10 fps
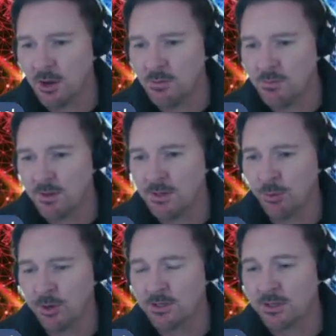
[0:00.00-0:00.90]
these
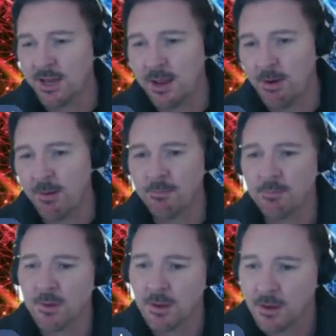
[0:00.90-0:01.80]
boys can aim up
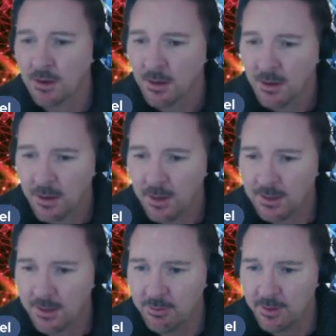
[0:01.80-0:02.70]
and
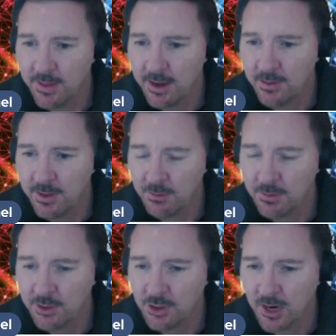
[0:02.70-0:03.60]
level it there, I think,
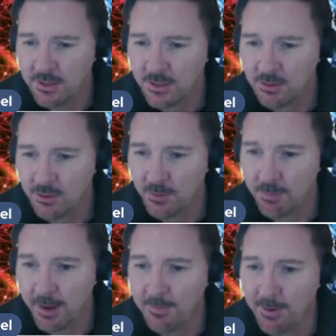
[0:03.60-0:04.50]
with the Sharks. So look, on
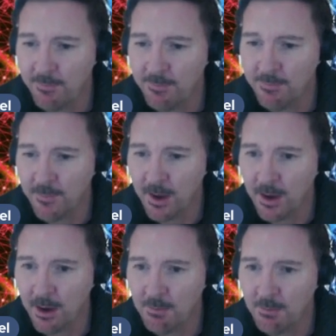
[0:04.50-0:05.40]
paper,
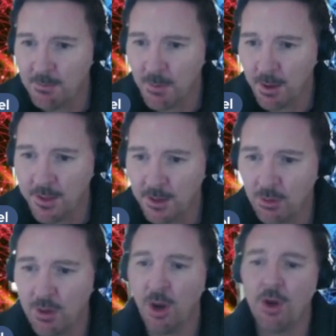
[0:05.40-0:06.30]
I think
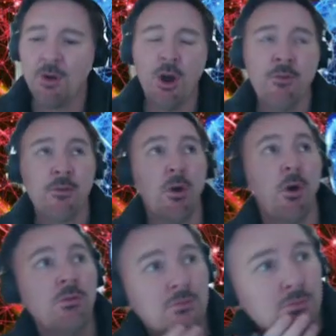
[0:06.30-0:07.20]

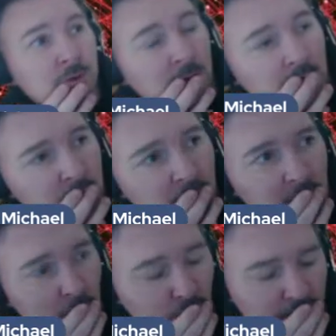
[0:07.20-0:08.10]
overall
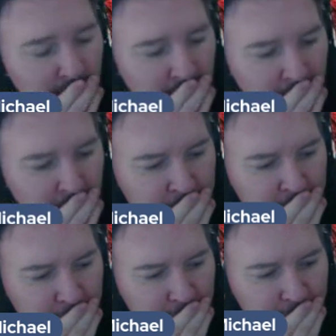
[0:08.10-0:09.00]
we
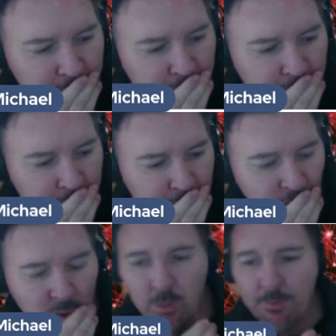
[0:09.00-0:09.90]

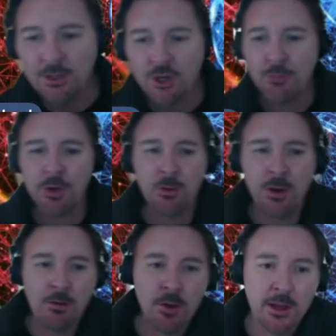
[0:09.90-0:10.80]
match up pretty
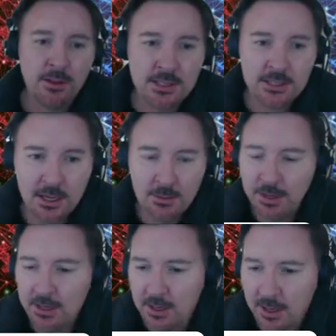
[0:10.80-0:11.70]
well, and this is going to
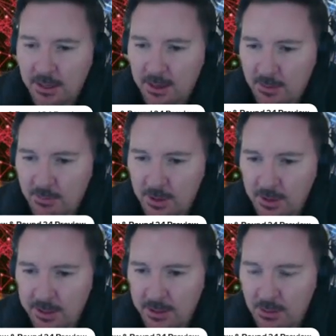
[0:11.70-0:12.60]
be a
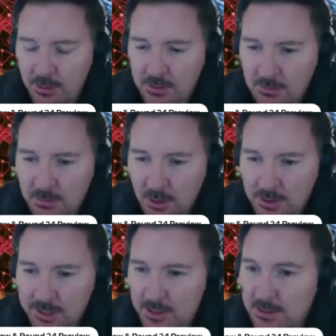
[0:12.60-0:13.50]
really good
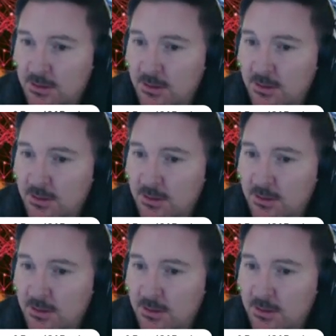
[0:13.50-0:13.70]
contest.